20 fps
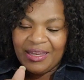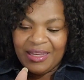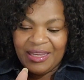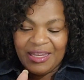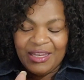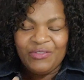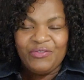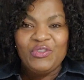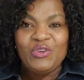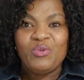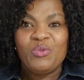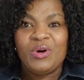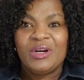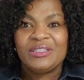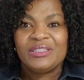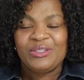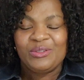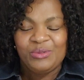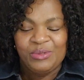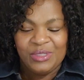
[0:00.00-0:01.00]
If you
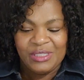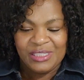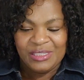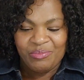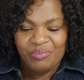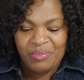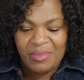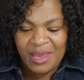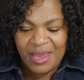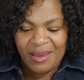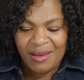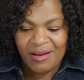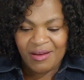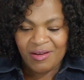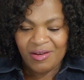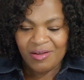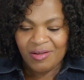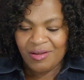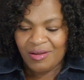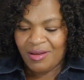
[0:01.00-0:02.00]
want to
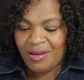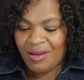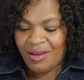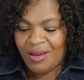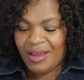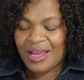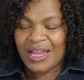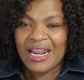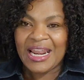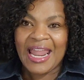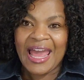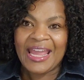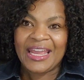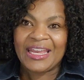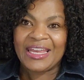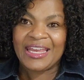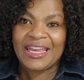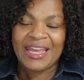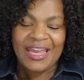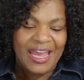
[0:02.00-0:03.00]
smell
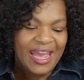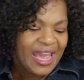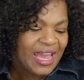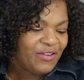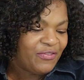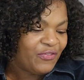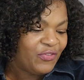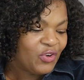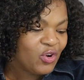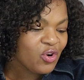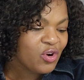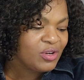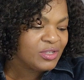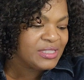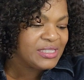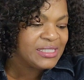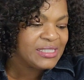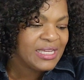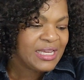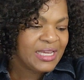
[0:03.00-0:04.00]
like a floral
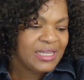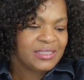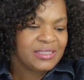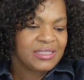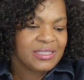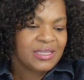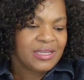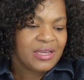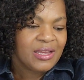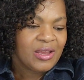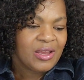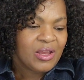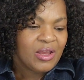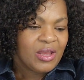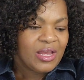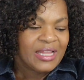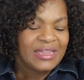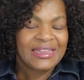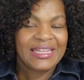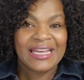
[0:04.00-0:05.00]
scent
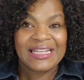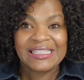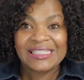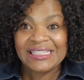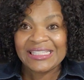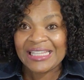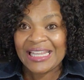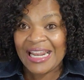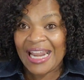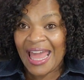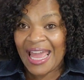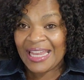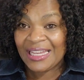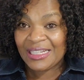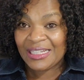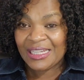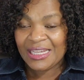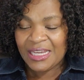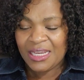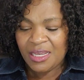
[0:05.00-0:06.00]
that's
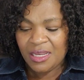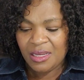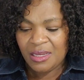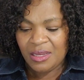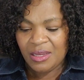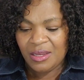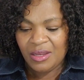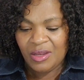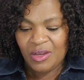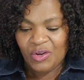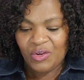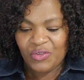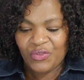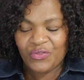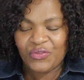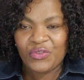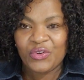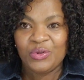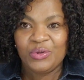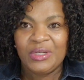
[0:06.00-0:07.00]
slightly
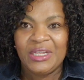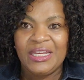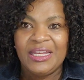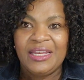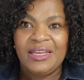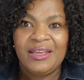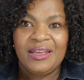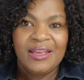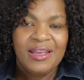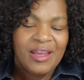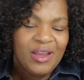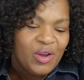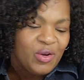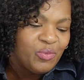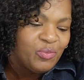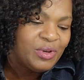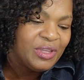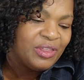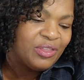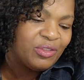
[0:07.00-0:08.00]
fruity
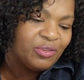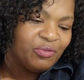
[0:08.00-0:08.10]
with